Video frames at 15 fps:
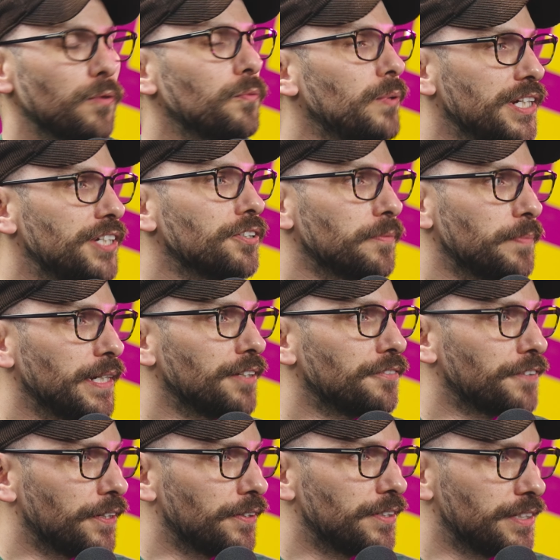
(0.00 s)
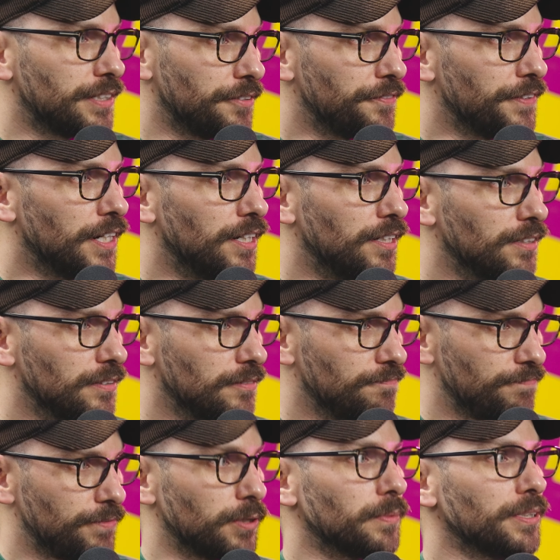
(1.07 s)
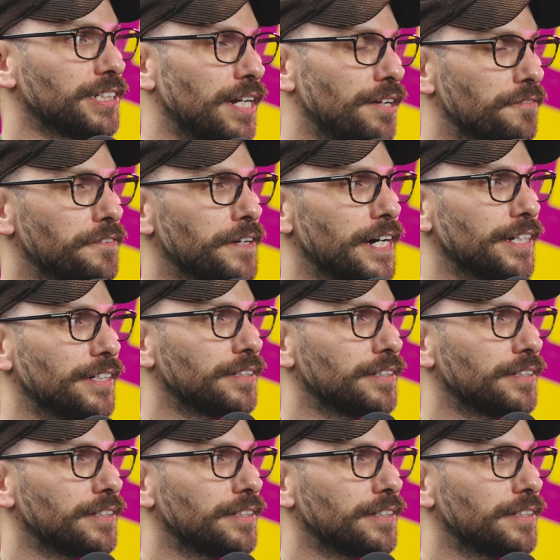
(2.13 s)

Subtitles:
We should be in focus. If not, someone's getting fired.